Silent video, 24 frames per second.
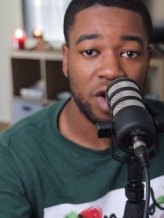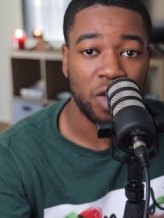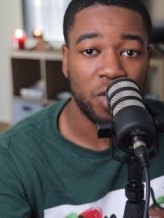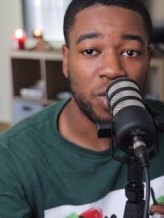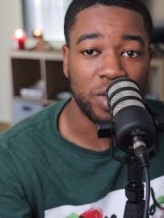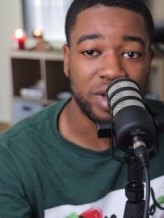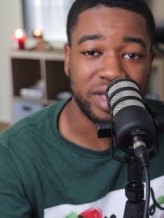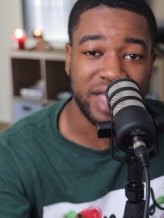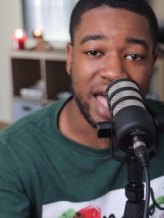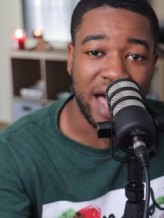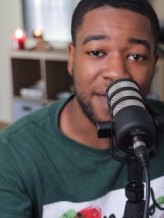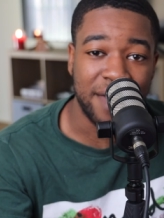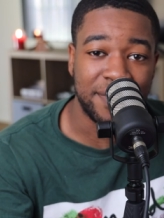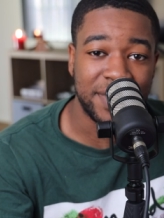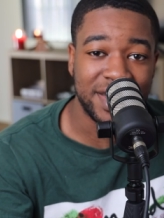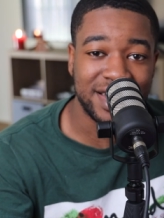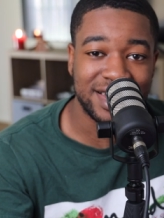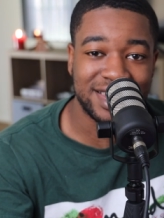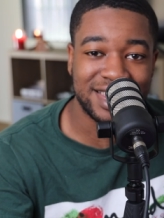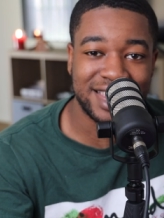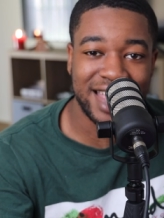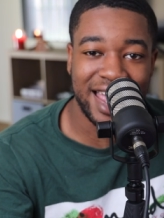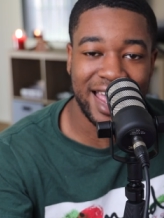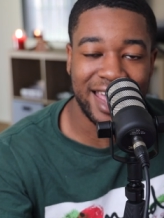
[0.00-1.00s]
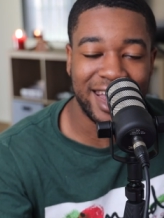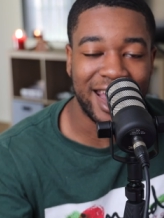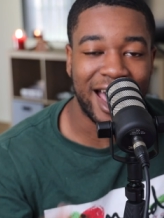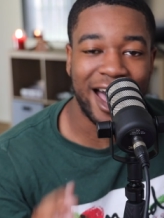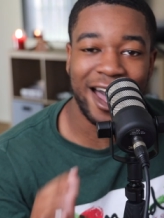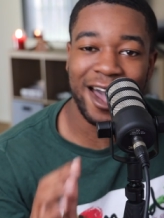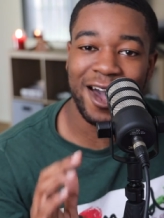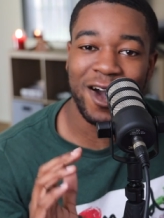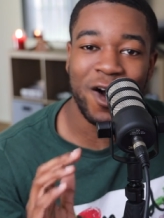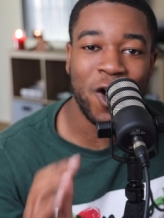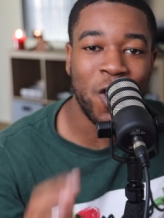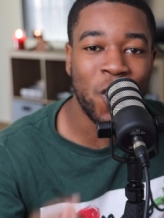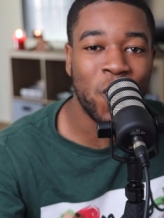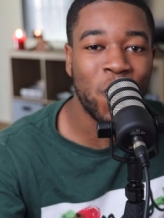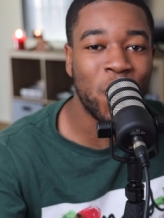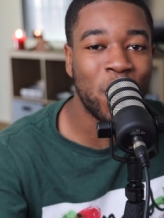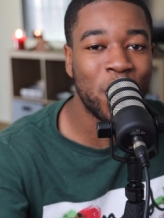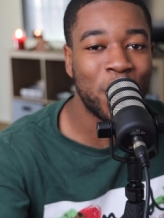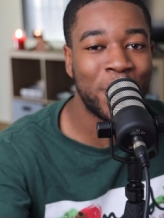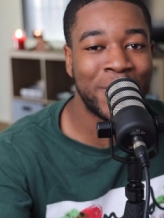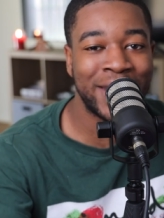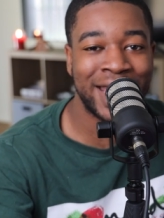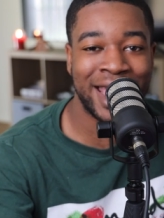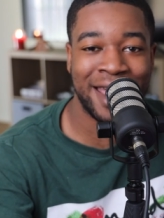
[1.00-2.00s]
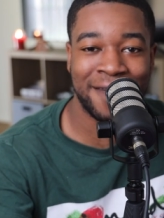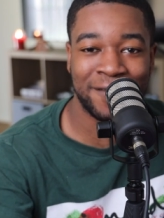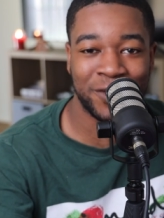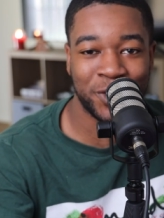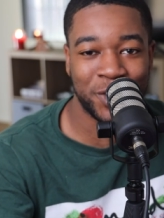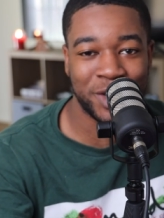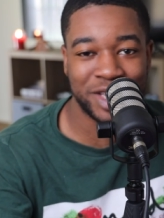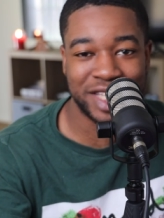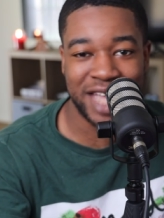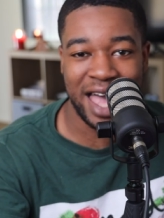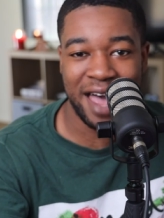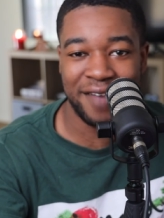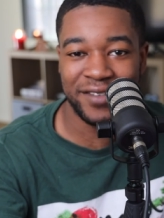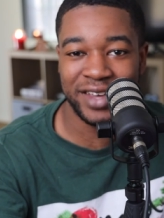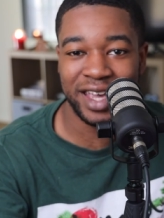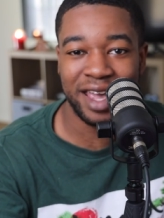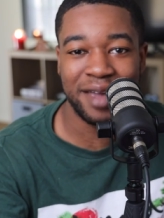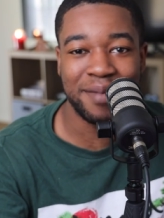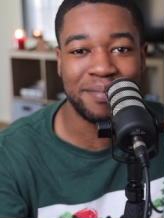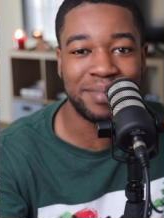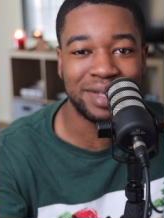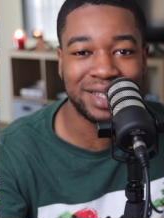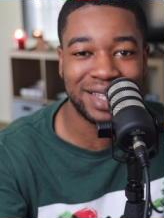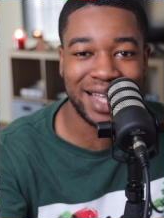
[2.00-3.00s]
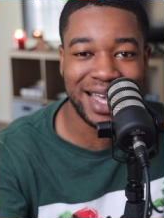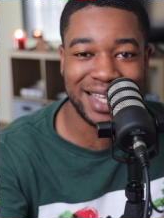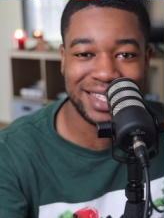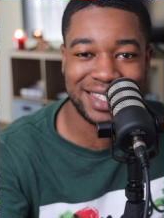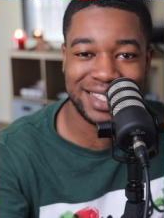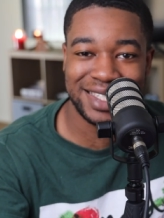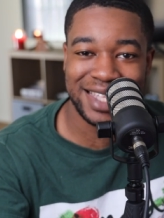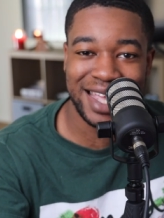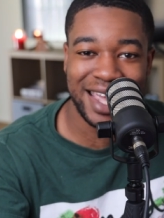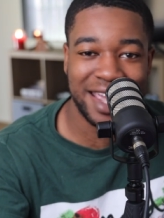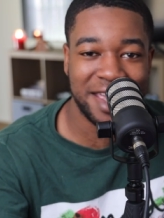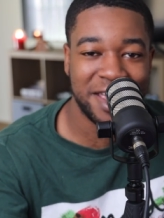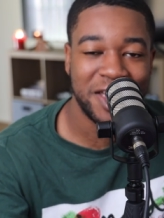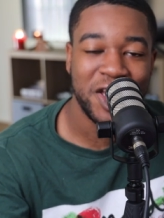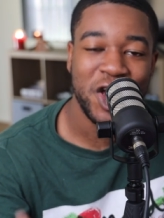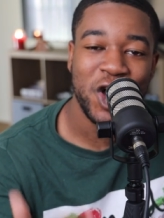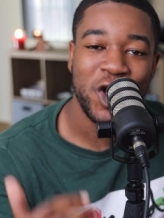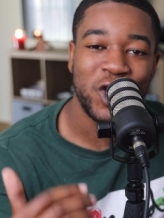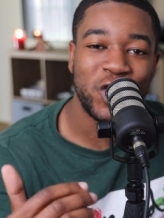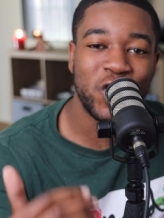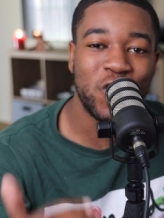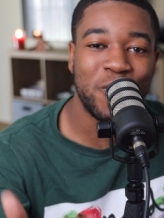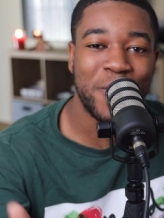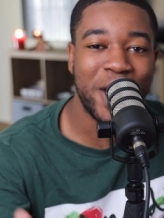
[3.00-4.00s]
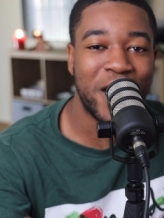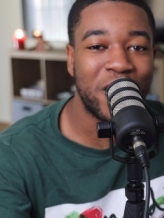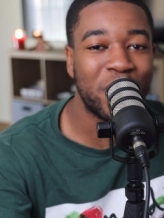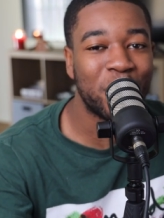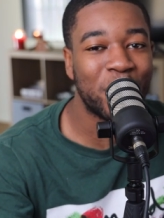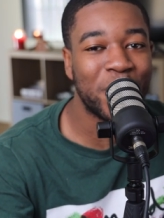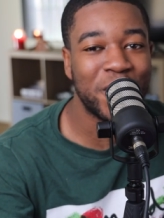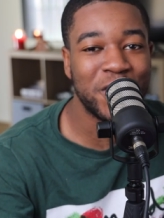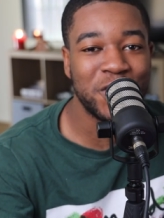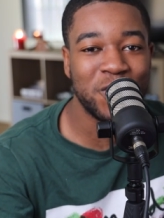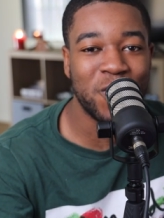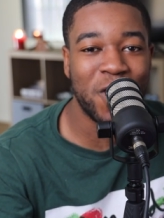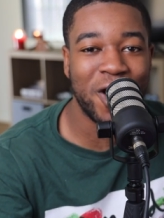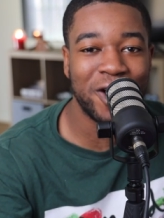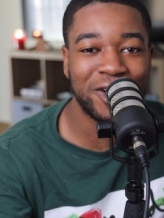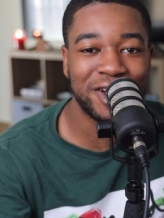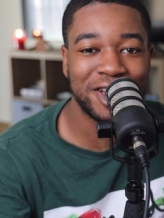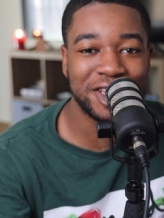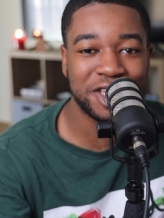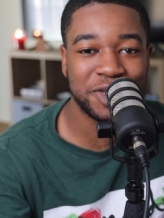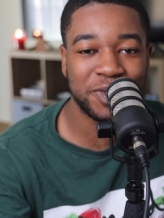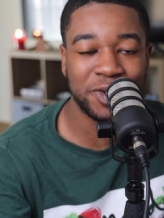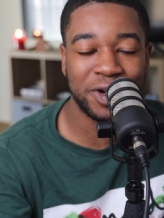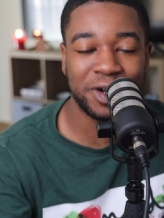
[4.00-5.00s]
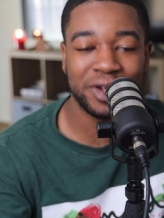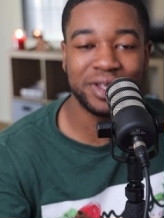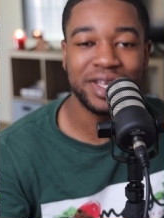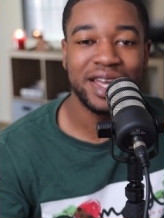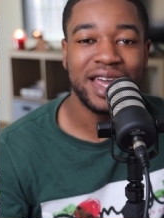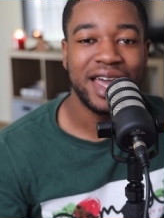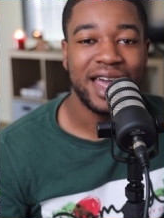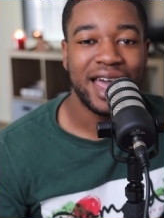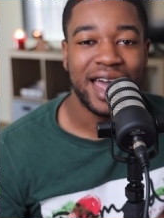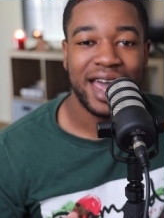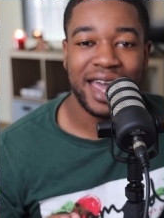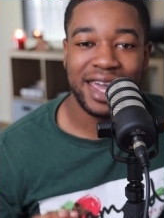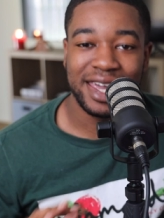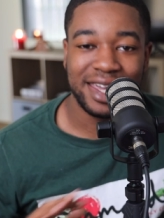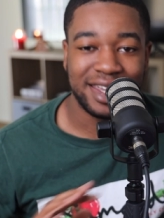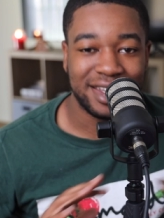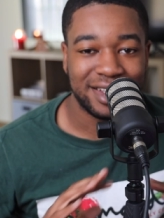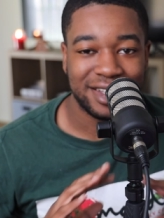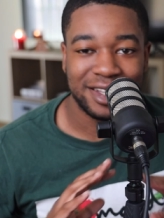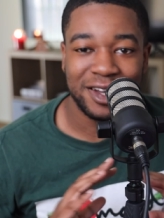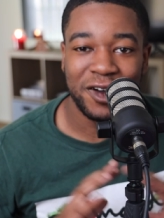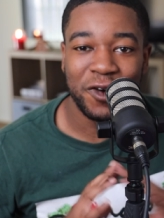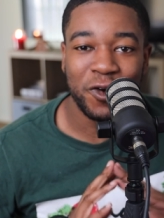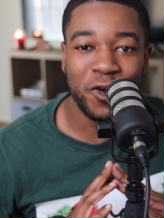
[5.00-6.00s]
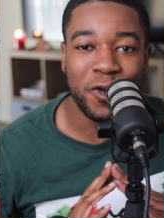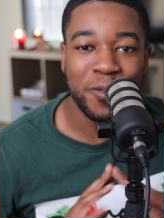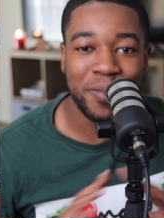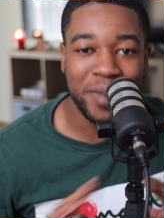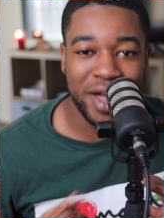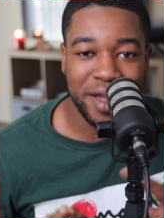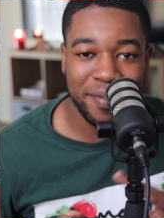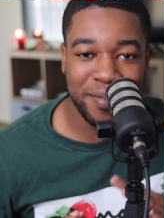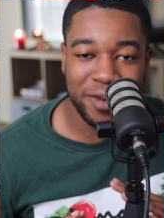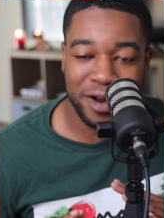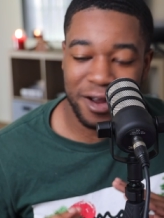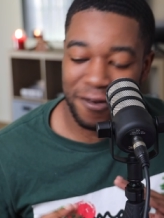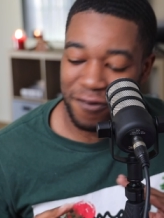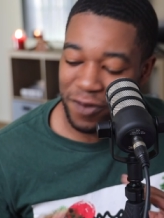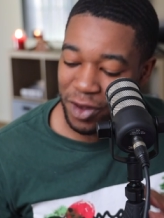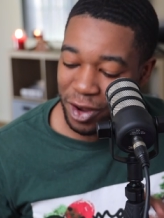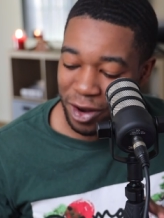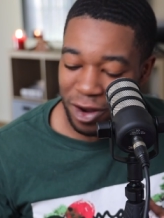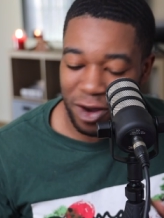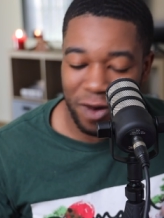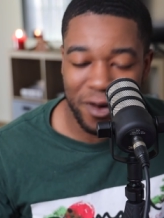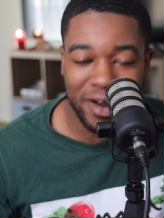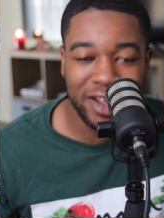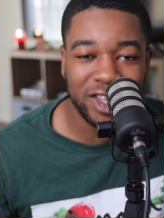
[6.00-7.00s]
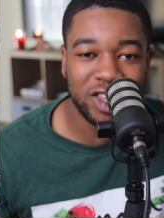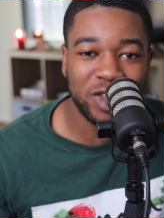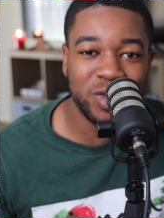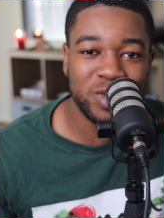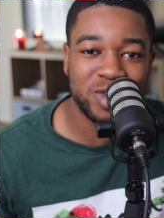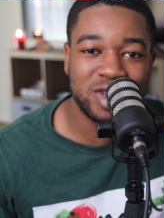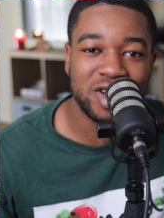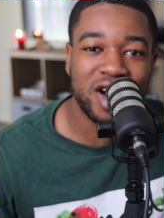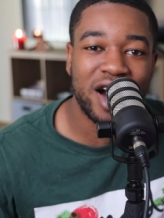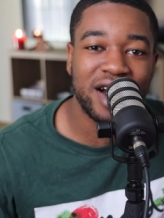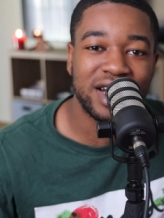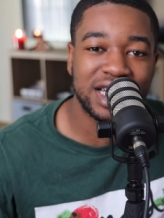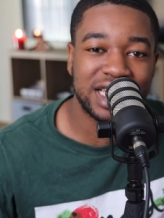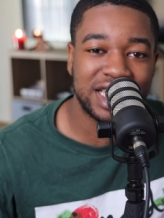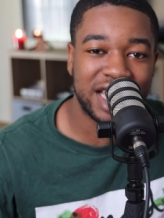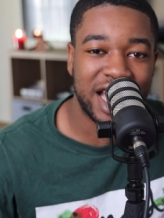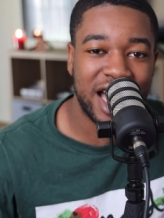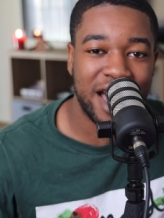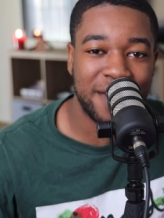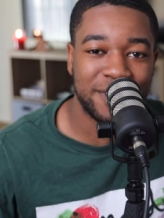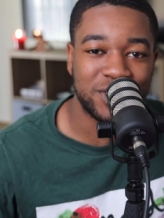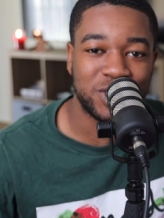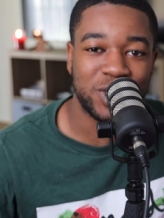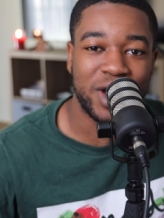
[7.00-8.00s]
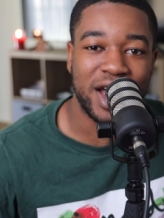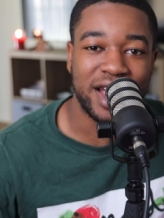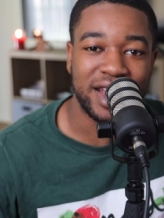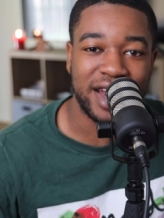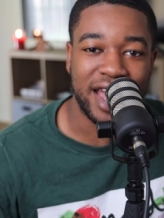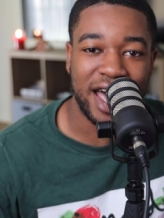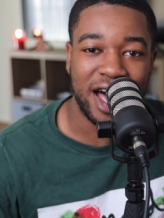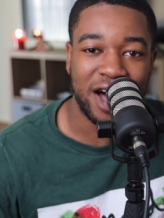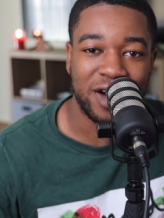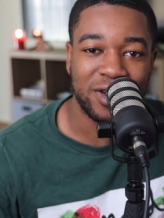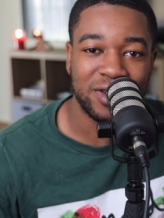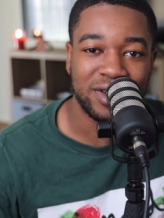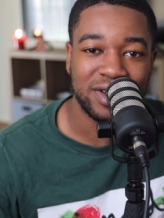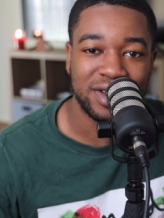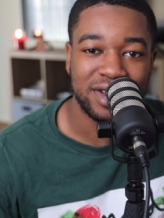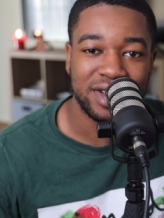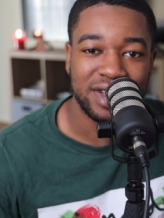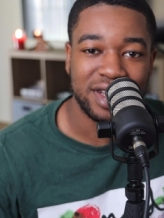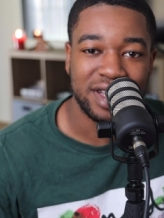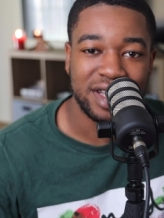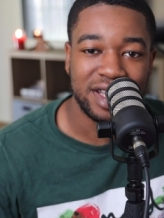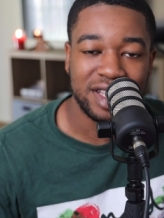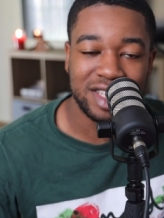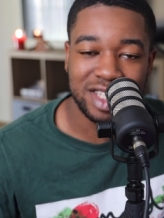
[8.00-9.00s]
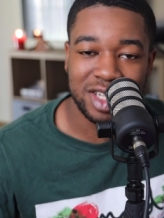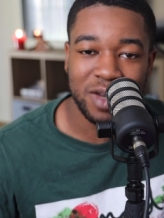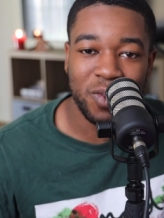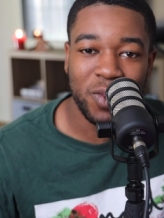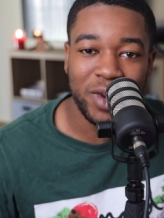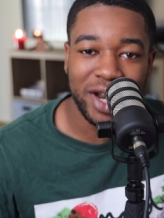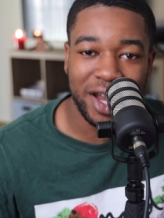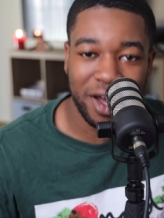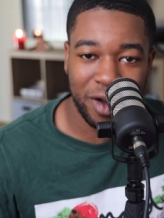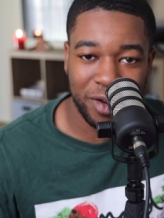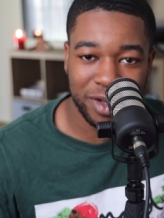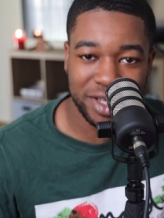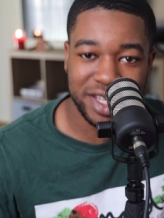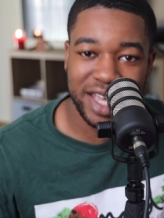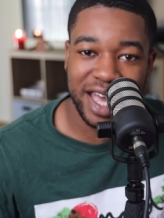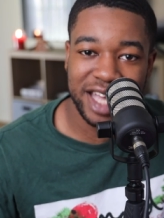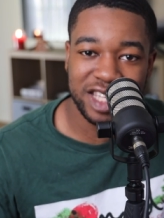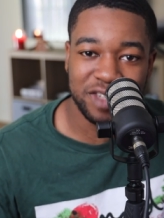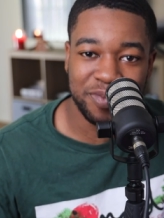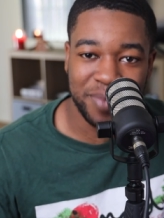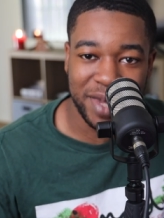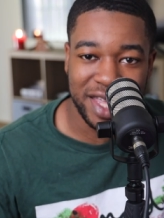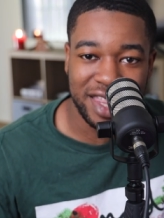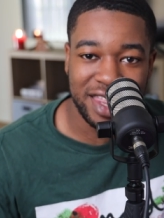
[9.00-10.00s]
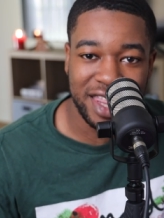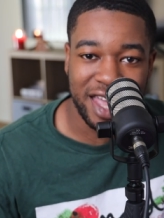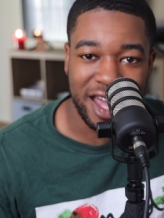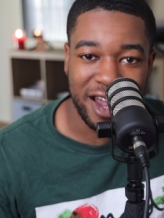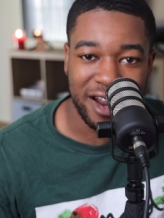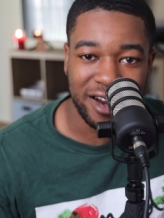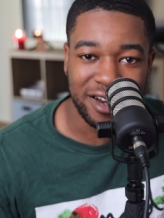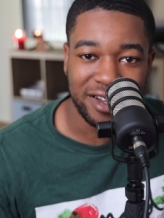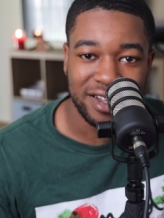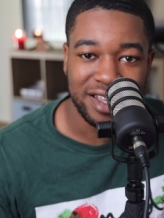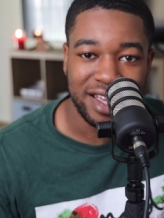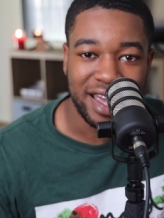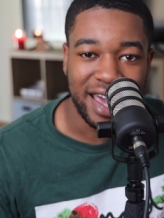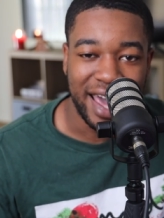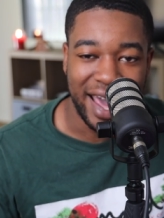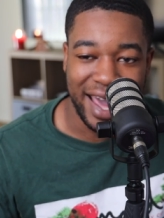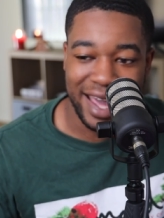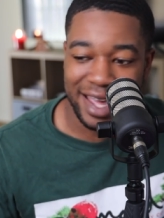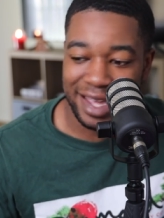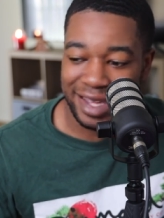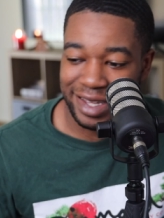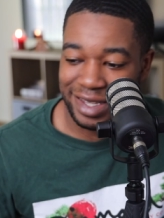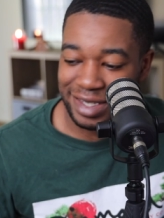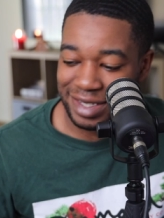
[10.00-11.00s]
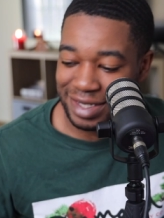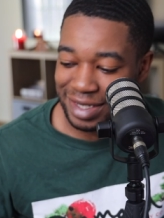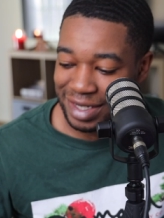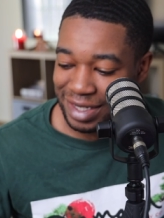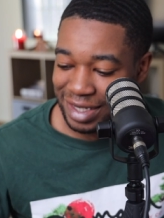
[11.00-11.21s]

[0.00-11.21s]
With that being said, I hope everyone's having a blessed day, no matter where you are in this world. Hey, remember, if you're going through dark times right now, someone else has been there, and